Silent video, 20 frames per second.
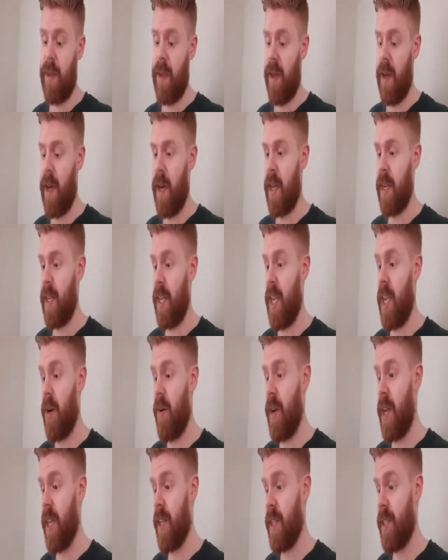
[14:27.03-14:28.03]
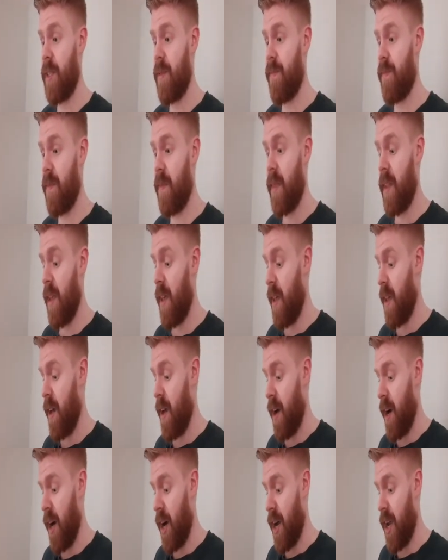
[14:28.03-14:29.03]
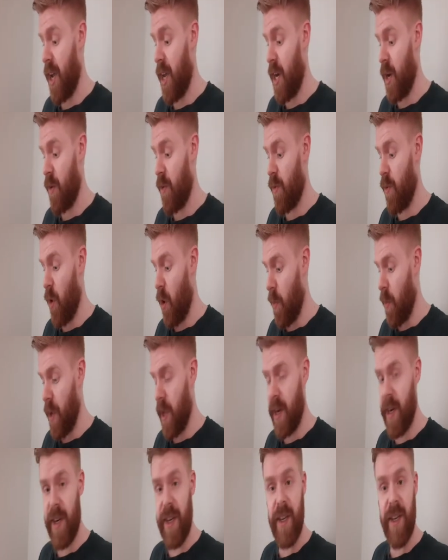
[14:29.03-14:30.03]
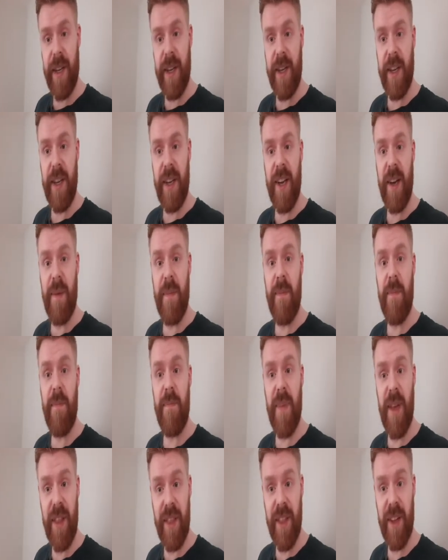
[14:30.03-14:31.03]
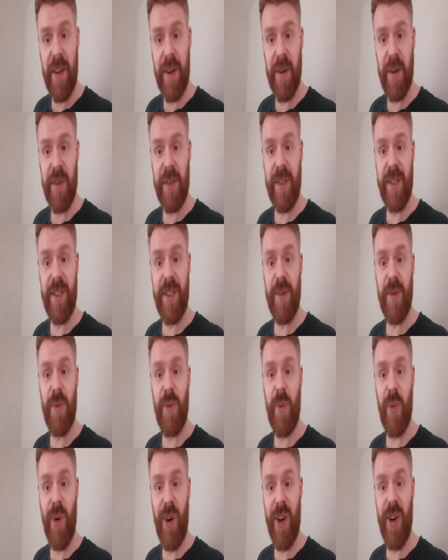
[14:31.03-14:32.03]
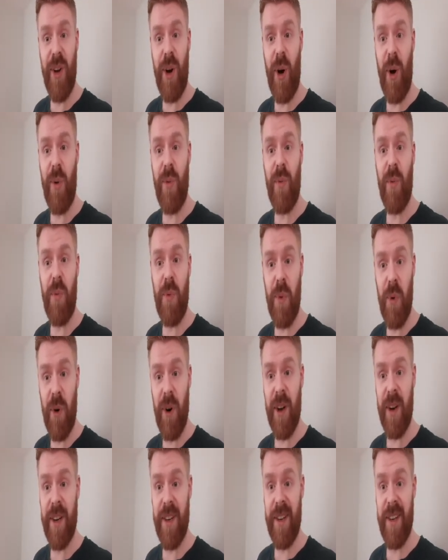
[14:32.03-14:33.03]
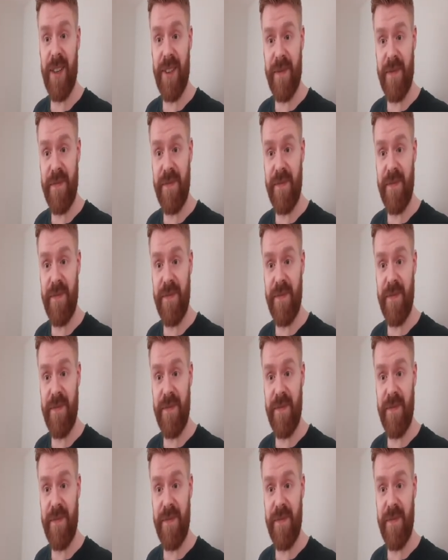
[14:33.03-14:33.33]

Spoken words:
And here it is. Iron Robin Mythicals 1 of 1.